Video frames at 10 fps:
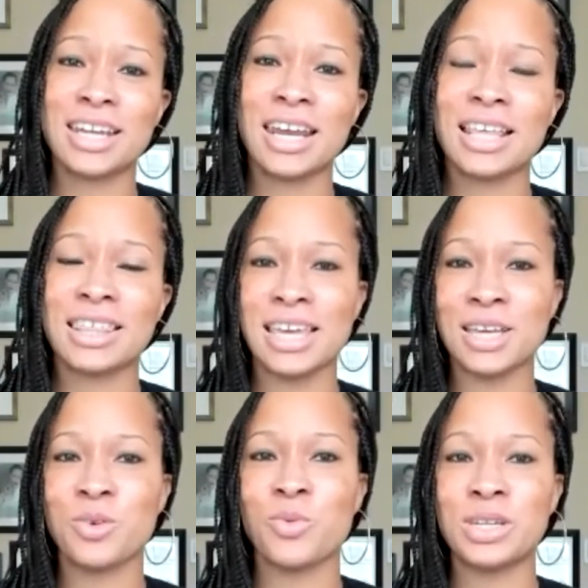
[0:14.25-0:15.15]
And I
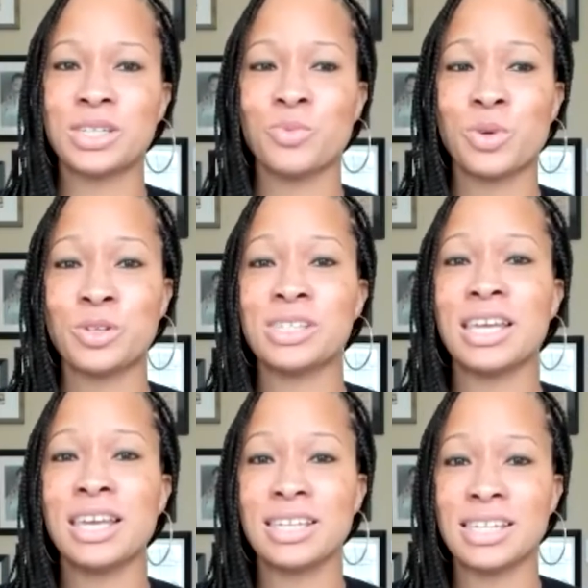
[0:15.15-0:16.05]
think what we're
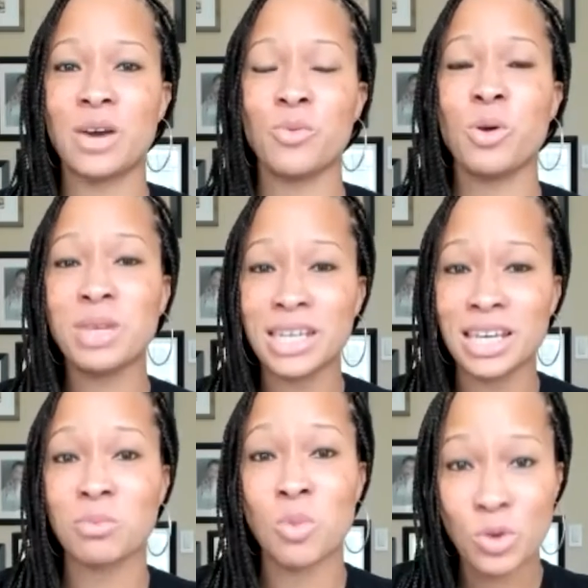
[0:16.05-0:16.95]
seeing is that women
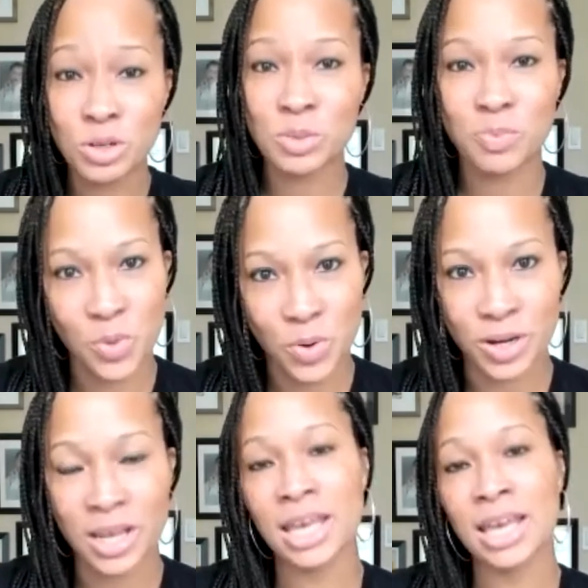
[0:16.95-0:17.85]
need more support,